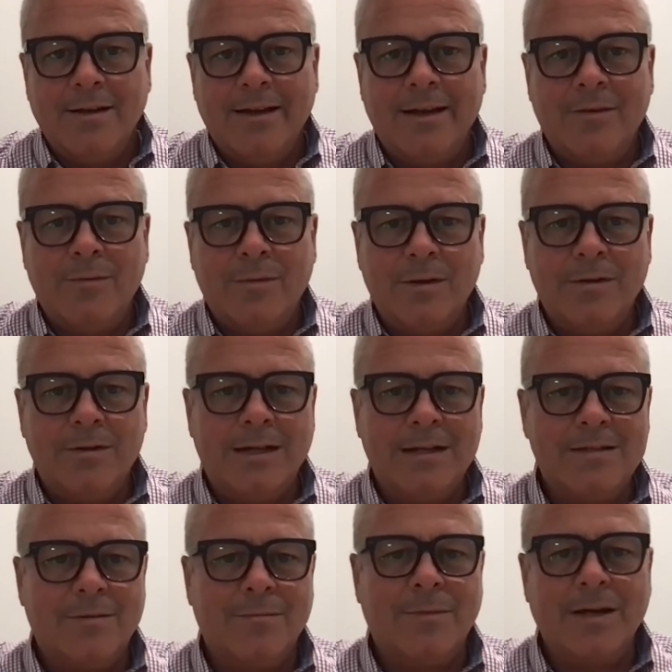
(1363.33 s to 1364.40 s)
And whether
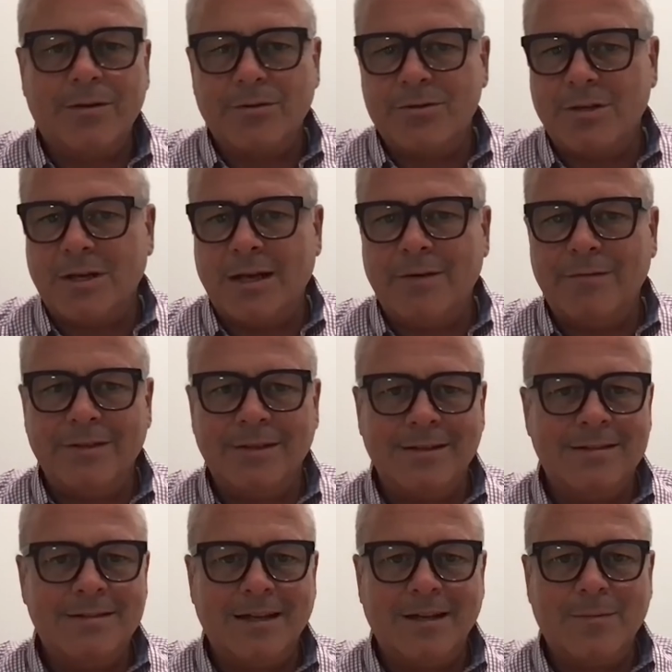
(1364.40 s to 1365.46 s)
that's a Microsoft and the
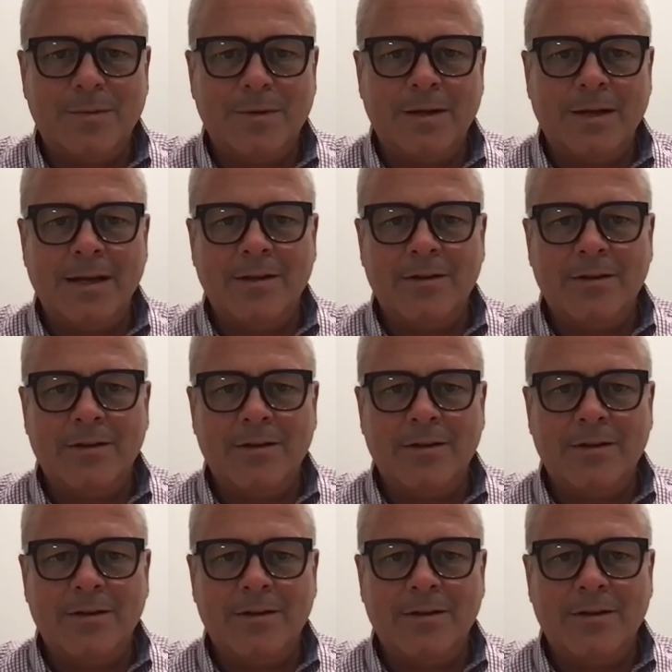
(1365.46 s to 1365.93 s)
tech play,